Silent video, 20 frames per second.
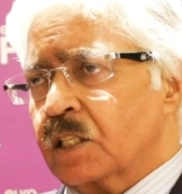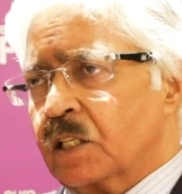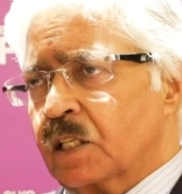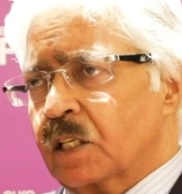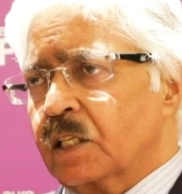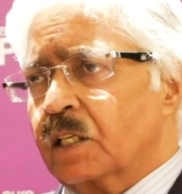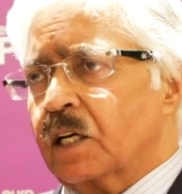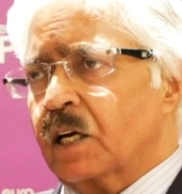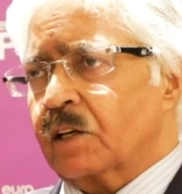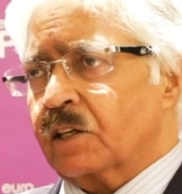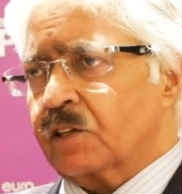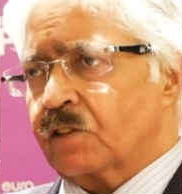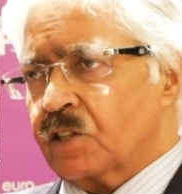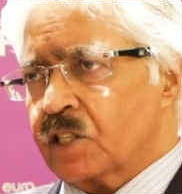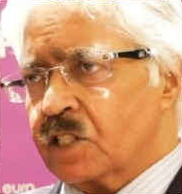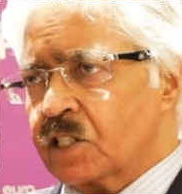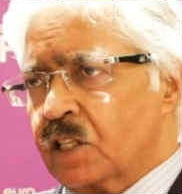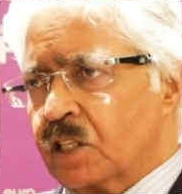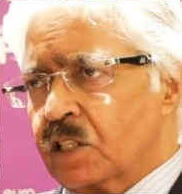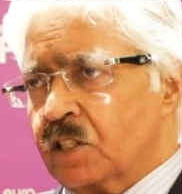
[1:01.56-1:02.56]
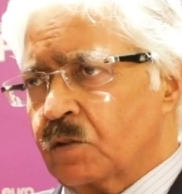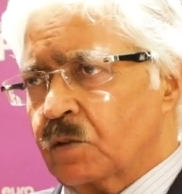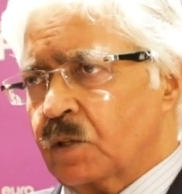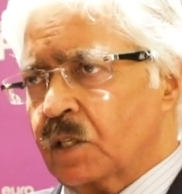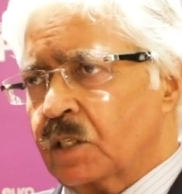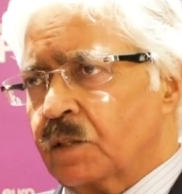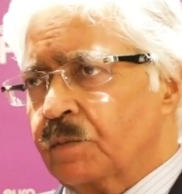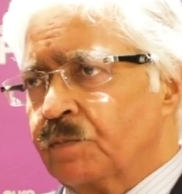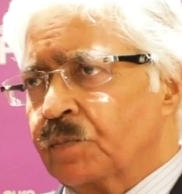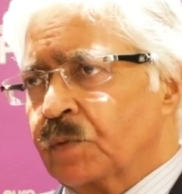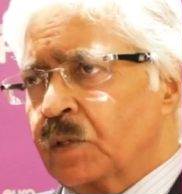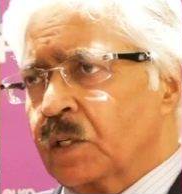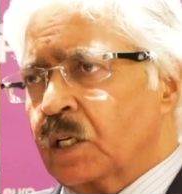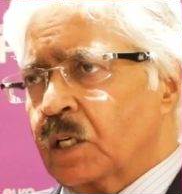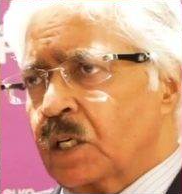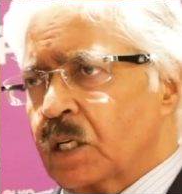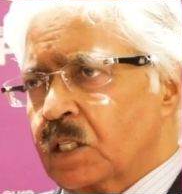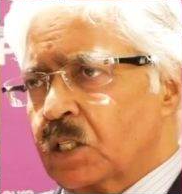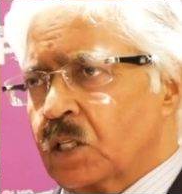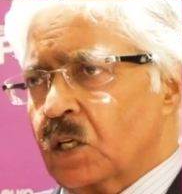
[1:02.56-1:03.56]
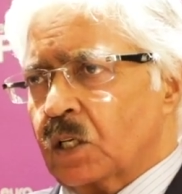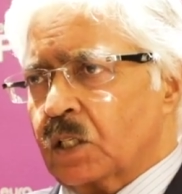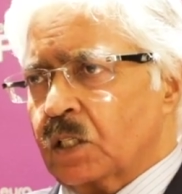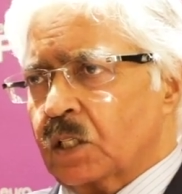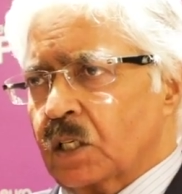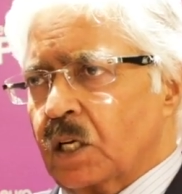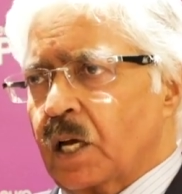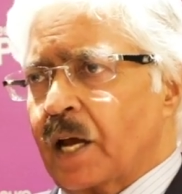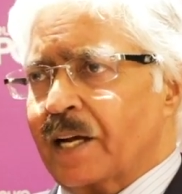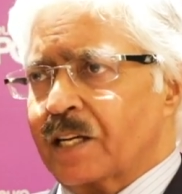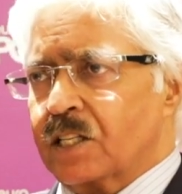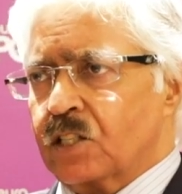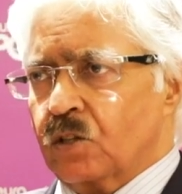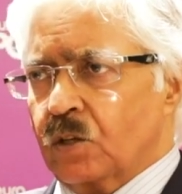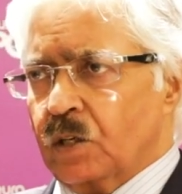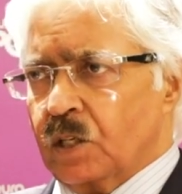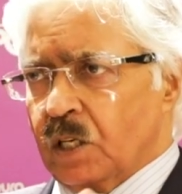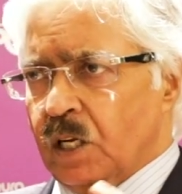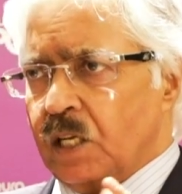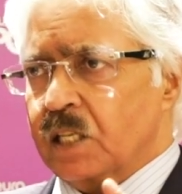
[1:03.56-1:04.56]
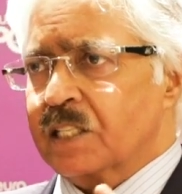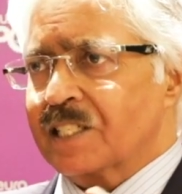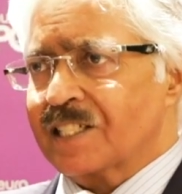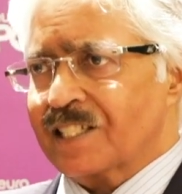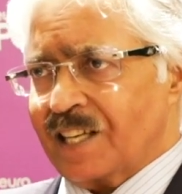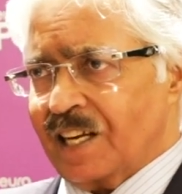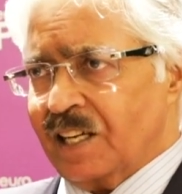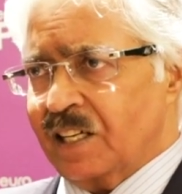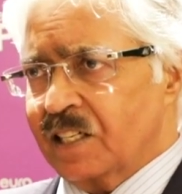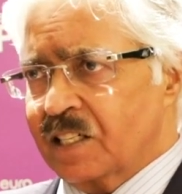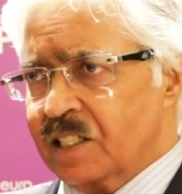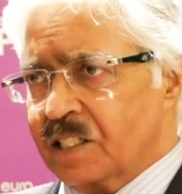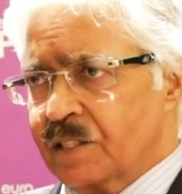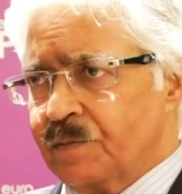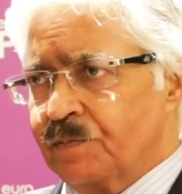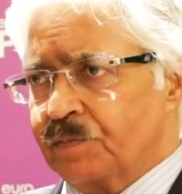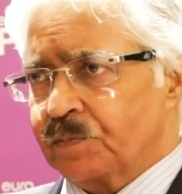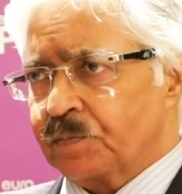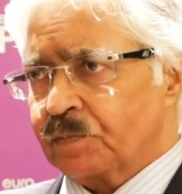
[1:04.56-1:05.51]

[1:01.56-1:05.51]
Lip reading: certain characteristics to it. It's got hexagonal cells,